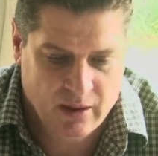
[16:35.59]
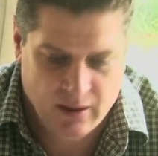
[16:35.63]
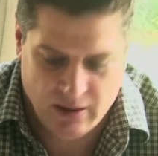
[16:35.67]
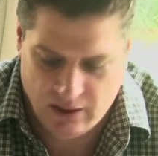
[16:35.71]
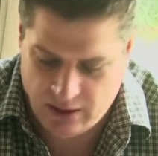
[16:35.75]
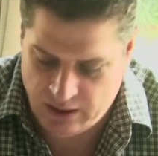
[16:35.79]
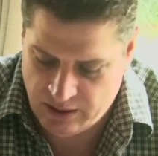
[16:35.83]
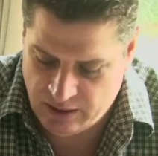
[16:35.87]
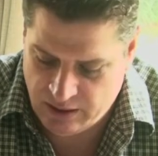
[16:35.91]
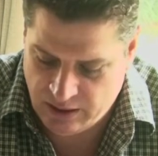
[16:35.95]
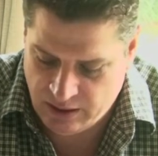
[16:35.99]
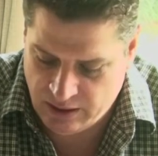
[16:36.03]

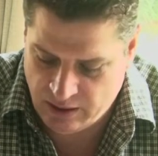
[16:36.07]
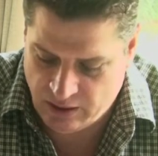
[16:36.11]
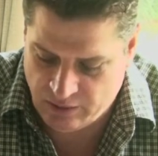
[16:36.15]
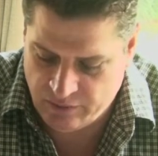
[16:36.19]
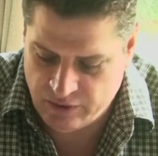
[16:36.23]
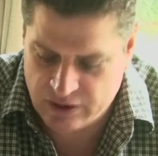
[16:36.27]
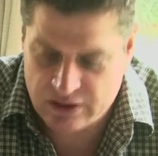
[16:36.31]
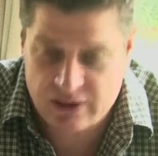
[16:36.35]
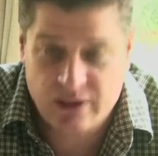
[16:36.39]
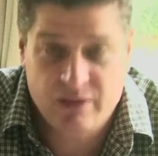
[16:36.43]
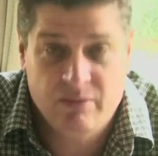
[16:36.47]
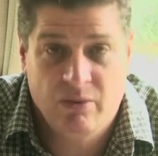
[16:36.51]
And then
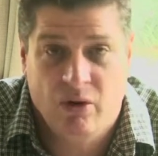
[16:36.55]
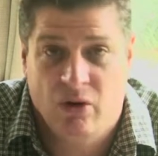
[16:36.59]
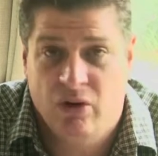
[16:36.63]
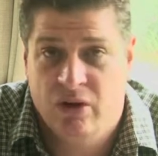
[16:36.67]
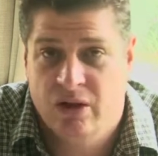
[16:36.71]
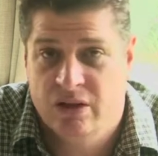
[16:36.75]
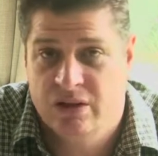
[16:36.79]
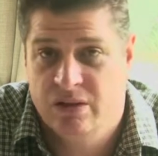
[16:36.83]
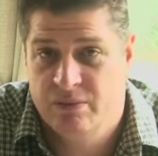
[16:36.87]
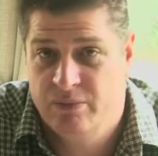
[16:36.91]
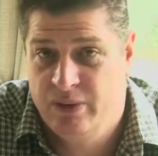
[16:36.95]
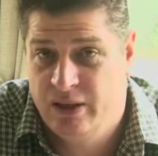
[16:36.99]
obviously
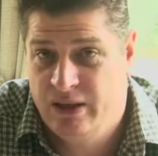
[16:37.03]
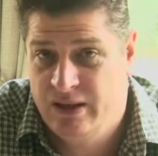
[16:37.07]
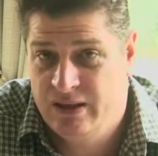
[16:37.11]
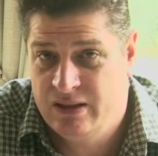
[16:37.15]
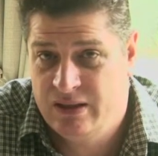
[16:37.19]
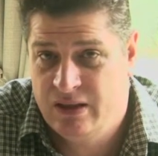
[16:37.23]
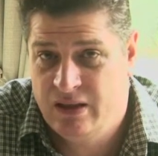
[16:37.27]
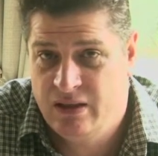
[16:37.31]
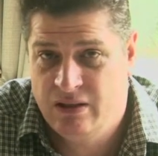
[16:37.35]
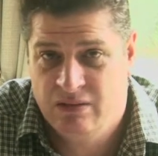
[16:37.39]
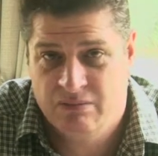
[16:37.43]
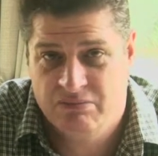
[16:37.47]

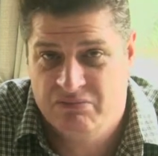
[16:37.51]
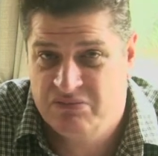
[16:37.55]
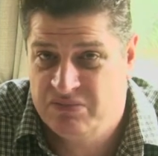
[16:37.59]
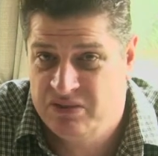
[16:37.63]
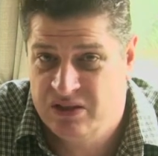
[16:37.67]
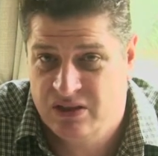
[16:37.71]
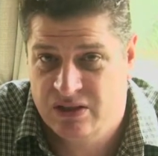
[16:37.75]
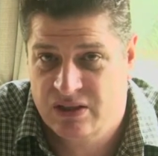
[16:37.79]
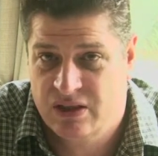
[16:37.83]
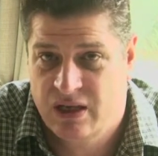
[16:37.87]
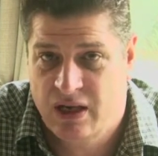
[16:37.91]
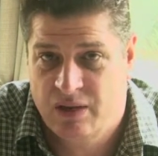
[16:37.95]
marketability
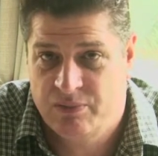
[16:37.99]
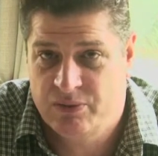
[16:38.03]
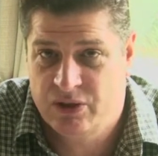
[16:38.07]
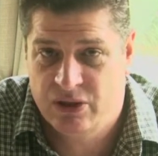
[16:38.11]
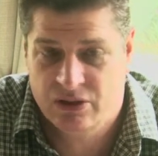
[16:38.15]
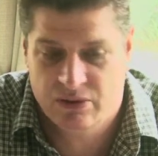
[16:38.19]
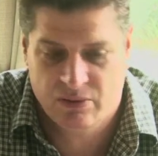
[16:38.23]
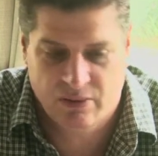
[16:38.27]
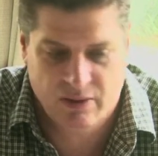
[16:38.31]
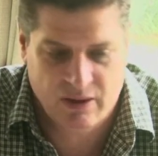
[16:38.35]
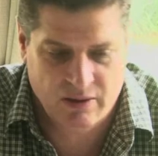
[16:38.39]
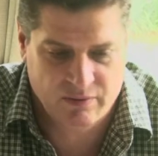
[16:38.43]
just
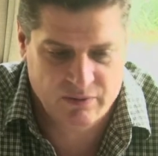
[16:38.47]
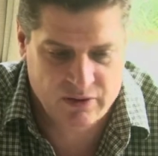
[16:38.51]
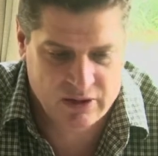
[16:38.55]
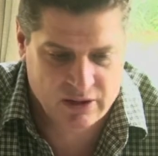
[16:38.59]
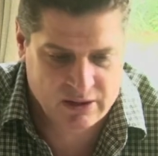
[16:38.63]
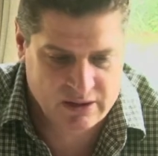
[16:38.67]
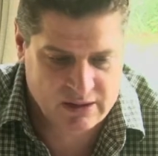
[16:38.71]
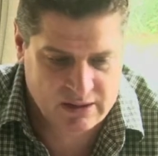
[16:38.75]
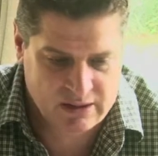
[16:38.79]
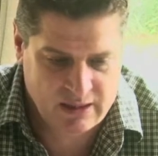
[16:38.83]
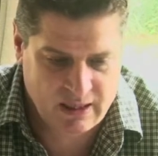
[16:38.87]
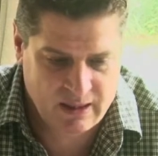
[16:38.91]
captures what I've
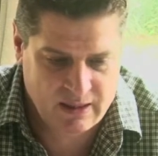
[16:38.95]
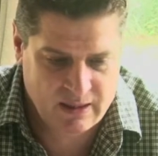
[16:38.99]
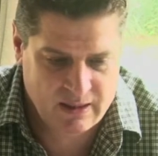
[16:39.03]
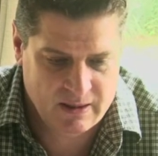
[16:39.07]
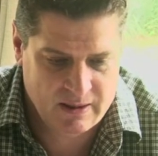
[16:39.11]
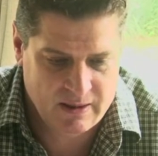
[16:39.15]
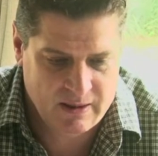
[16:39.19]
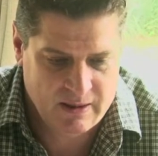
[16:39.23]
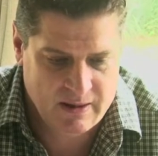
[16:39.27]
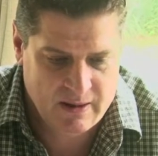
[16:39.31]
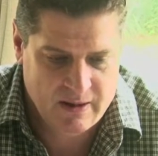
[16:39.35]
just said.